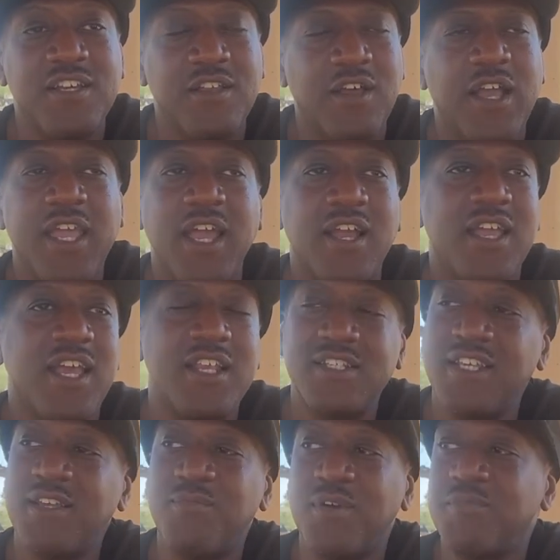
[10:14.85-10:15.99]
I can't
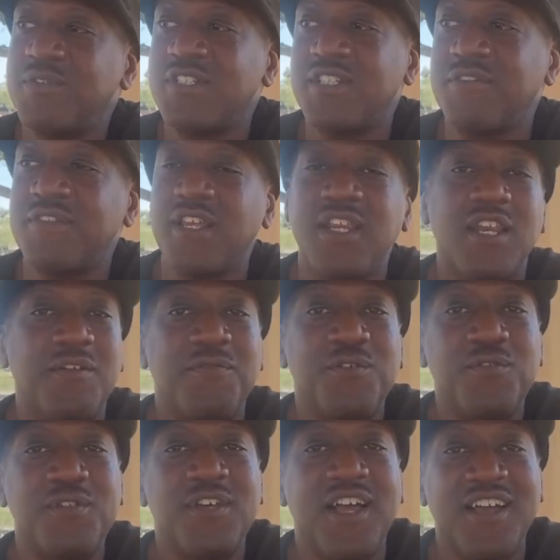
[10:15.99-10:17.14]
say promise because I've done it a
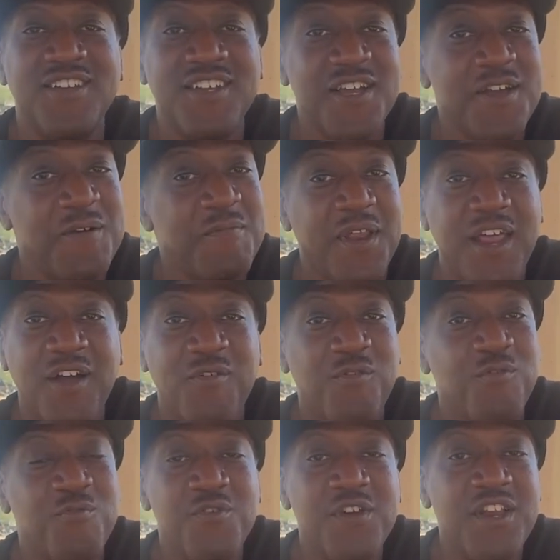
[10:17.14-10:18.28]
few times, but I
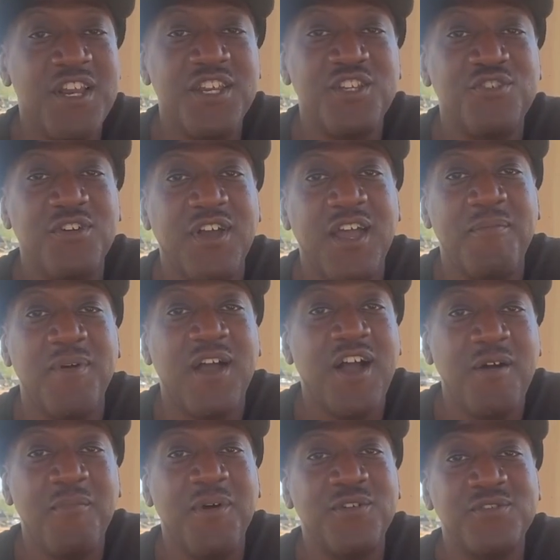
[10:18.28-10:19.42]
will really try my
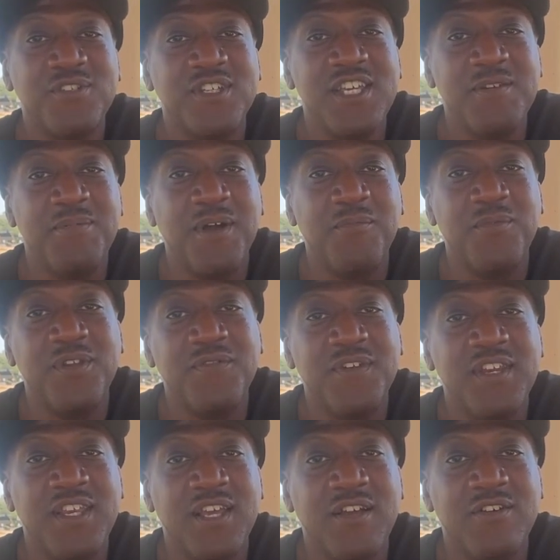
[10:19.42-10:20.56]
utmost to keep up with the
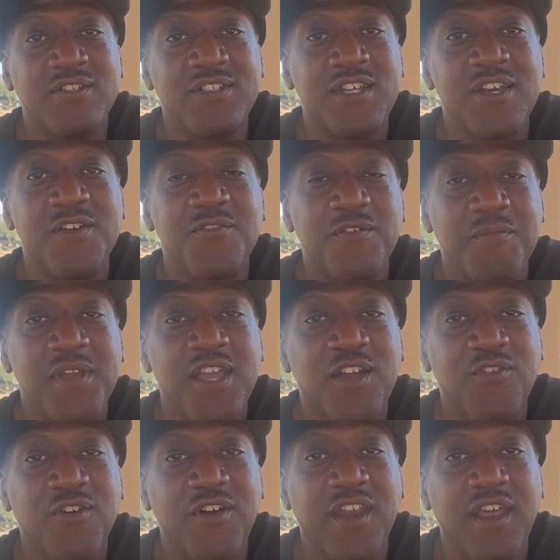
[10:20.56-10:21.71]
videos from here
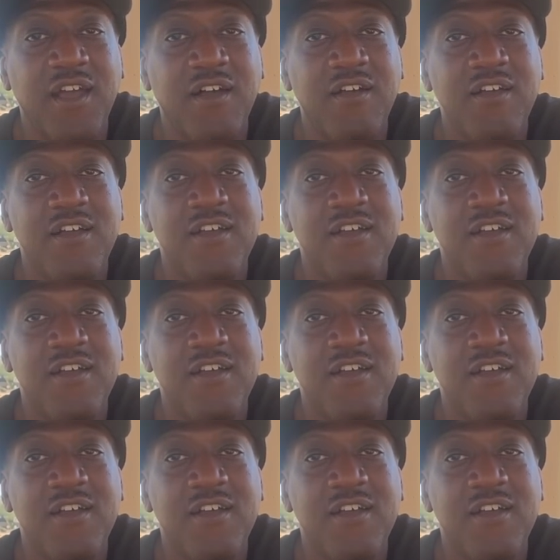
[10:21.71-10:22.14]
on out.